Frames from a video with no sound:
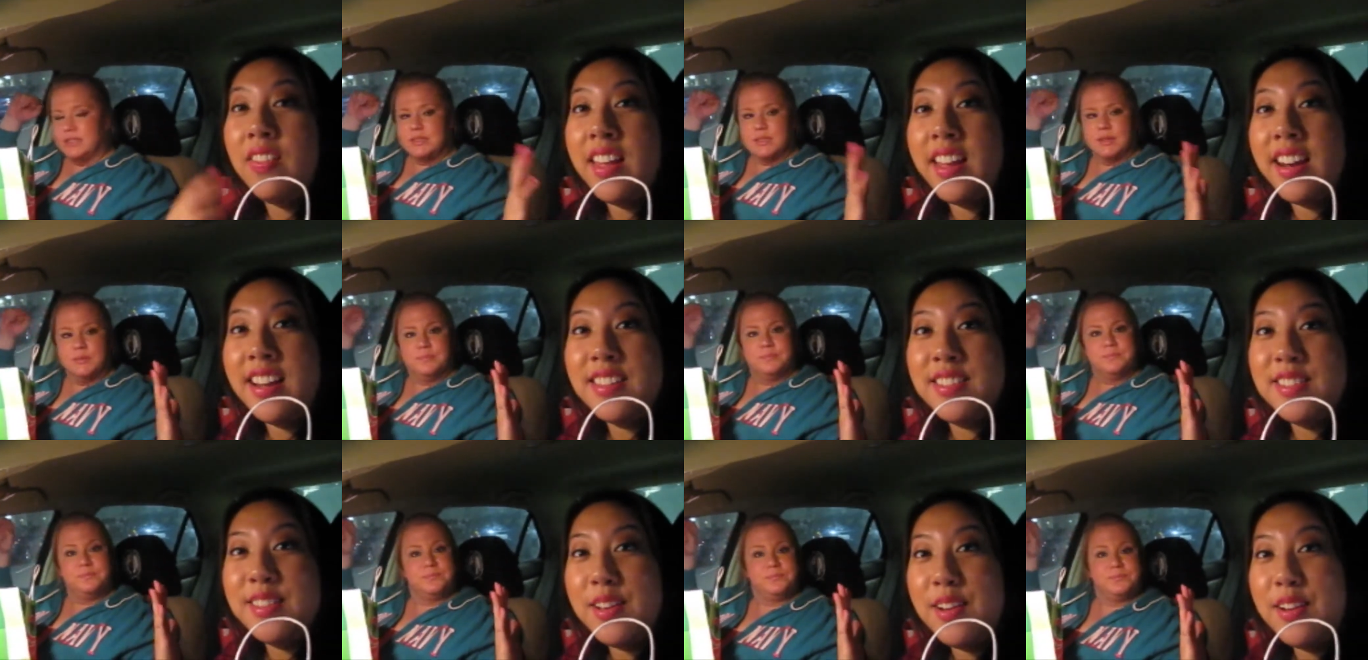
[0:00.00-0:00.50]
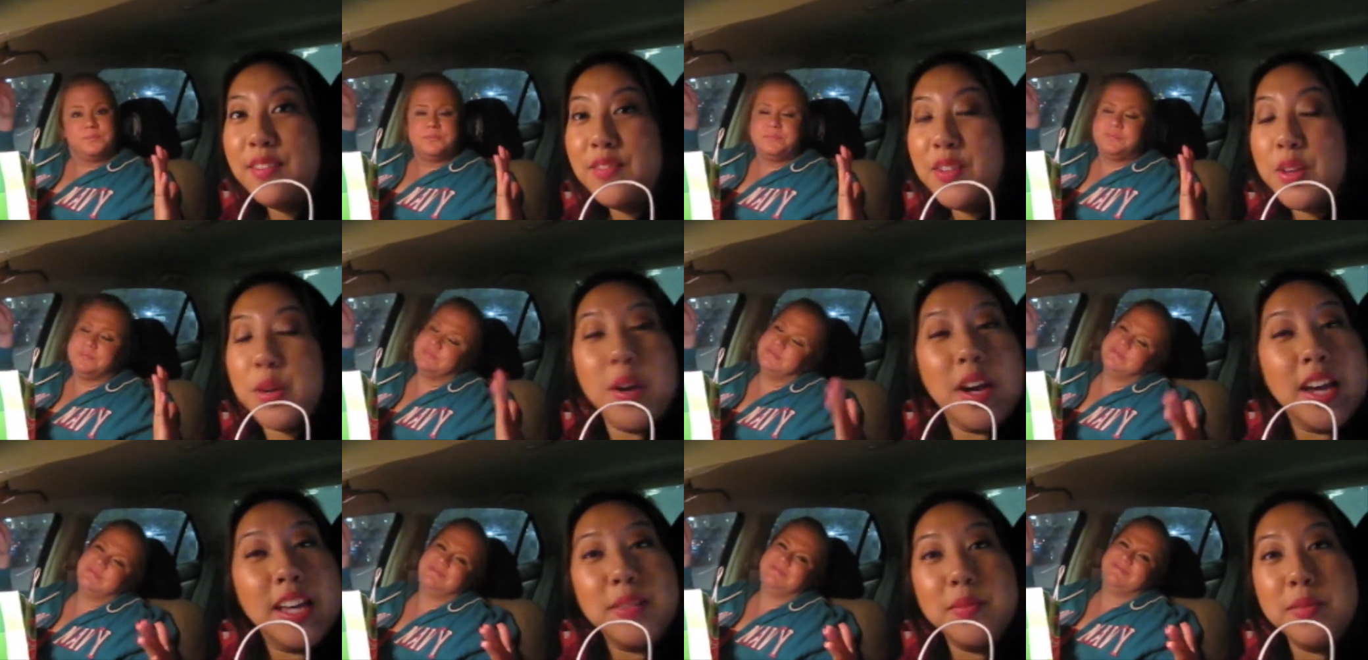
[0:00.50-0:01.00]
Speaker 1: let us know if you
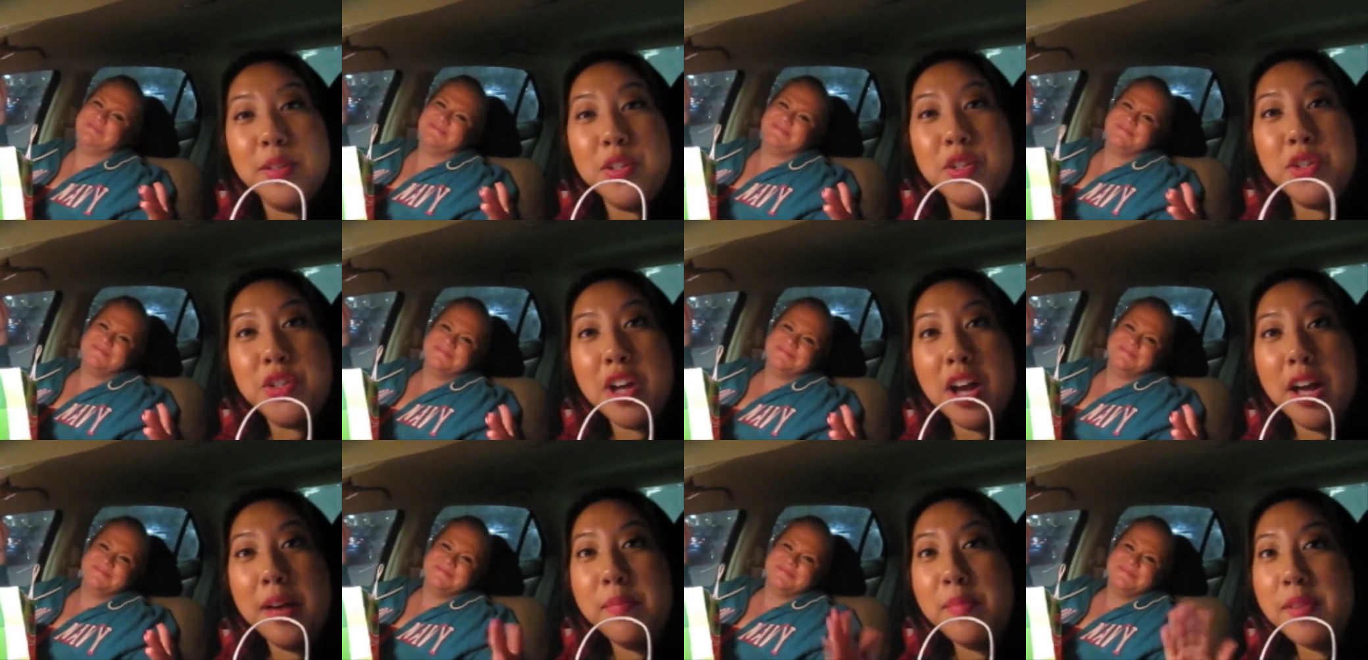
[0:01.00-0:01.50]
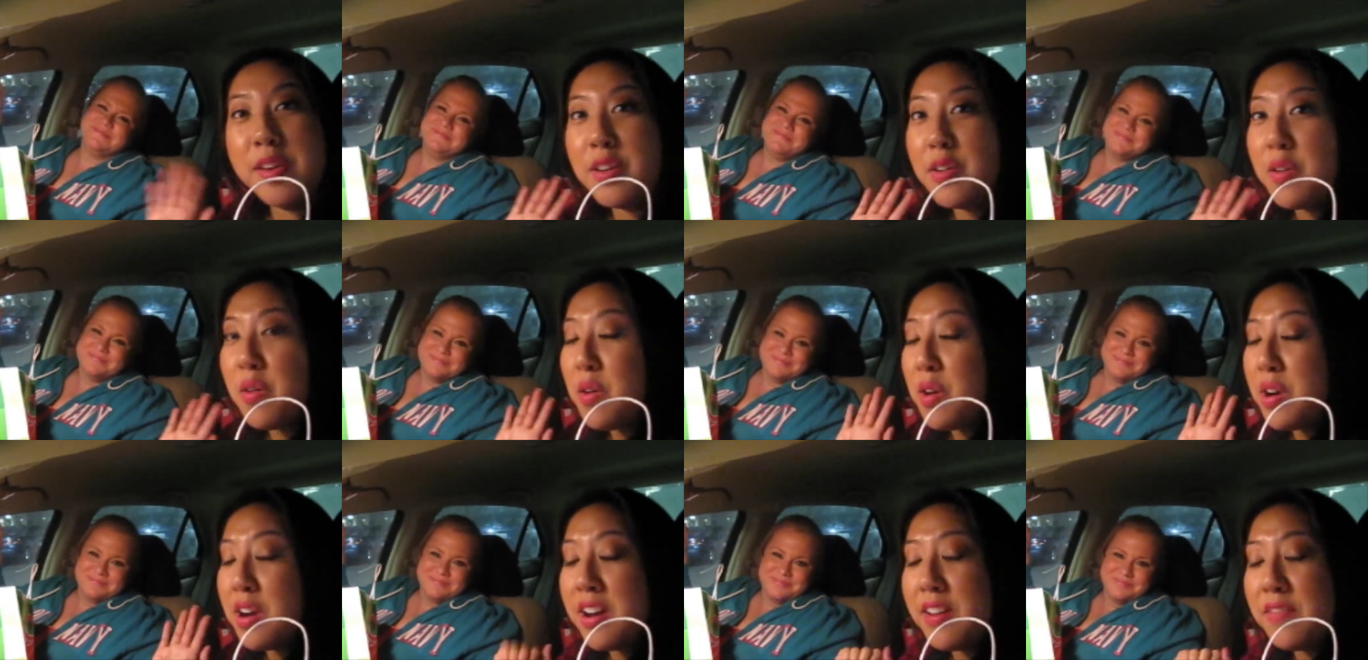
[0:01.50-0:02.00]
guys went shopping
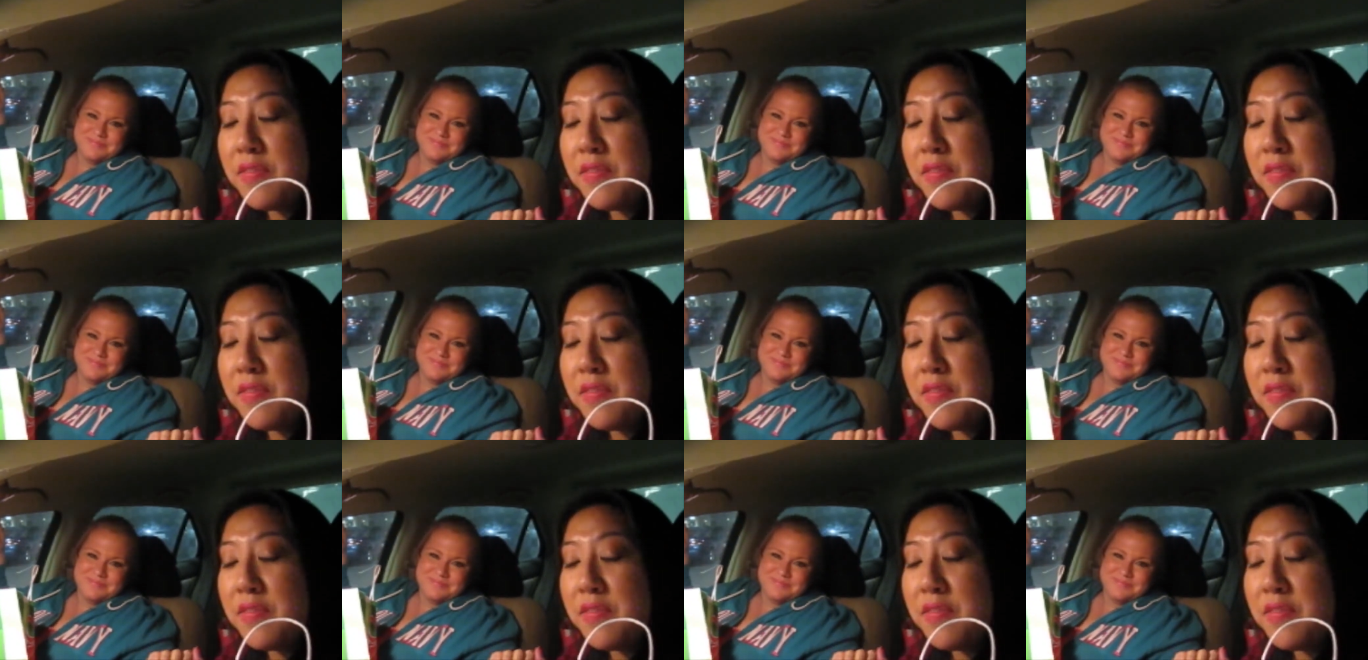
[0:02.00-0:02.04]
or